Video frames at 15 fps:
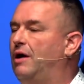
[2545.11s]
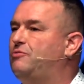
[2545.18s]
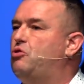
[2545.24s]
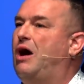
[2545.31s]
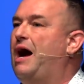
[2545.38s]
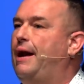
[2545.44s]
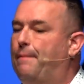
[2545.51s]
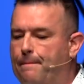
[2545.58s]
I've
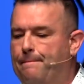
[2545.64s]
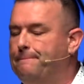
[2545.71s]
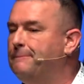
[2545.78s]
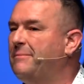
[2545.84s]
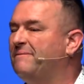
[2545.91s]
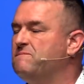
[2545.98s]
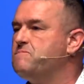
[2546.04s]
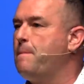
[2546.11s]
tried.
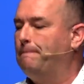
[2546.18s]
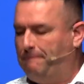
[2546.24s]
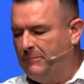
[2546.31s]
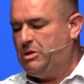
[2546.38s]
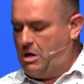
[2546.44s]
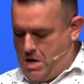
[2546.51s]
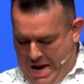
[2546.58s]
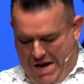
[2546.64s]

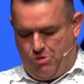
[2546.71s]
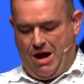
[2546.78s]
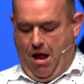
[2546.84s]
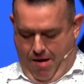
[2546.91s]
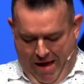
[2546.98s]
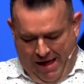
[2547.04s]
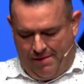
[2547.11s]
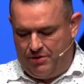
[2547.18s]

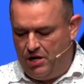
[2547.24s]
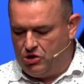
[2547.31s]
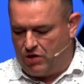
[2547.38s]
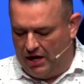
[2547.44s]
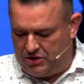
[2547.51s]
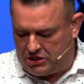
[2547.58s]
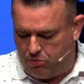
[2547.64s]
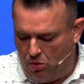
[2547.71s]

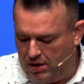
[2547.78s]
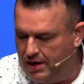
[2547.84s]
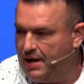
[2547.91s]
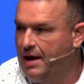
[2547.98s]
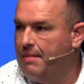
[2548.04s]
Tried this morning.